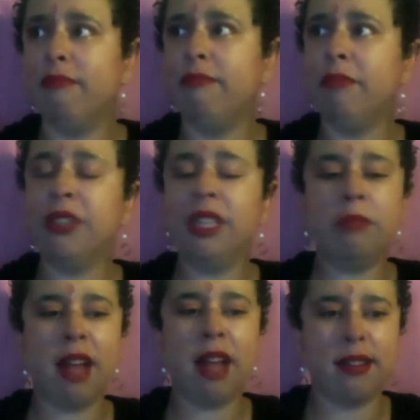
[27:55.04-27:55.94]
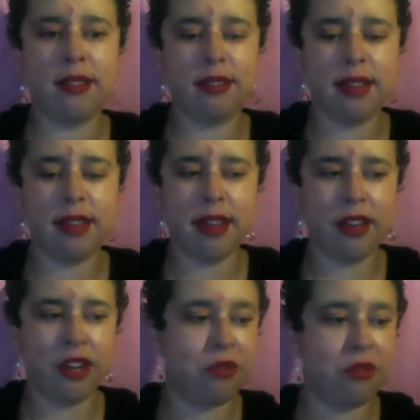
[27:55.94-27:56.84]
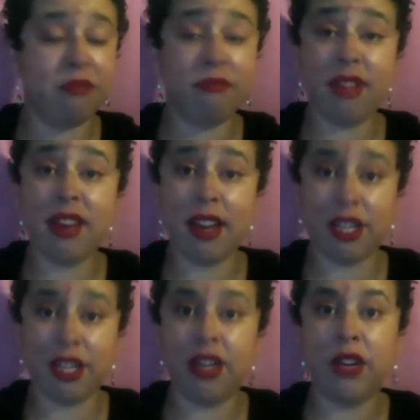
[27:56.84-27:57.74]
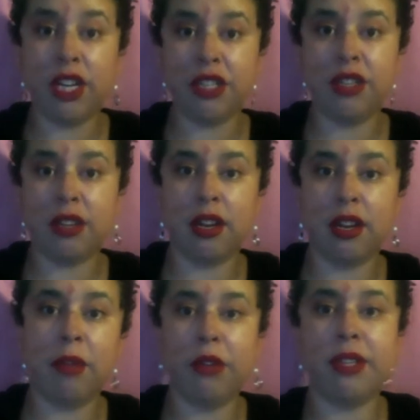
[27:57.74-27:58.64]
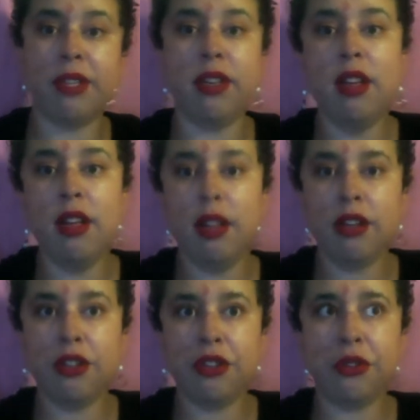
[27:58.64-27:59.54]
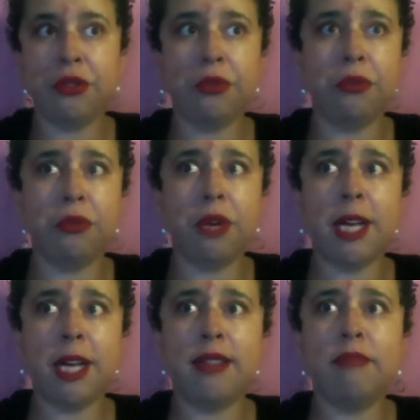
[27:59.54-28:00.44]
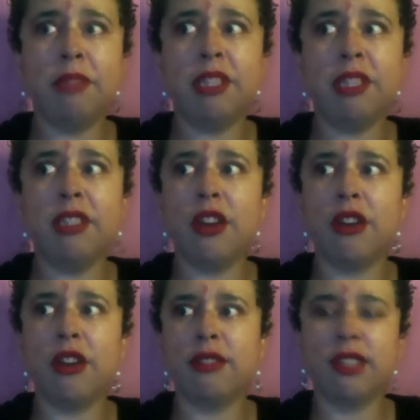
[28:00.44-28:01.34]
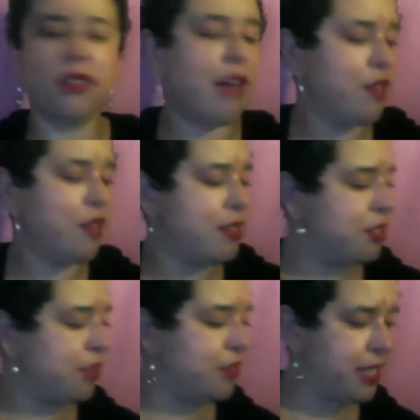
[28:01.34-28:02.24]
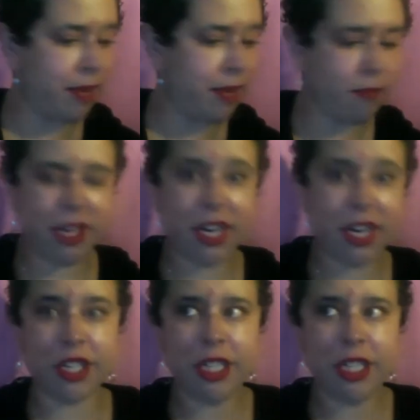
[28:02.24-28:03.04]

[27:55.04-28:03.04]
building blocks that the next generation is going to be using to build their self-confidence, their self-esteem, their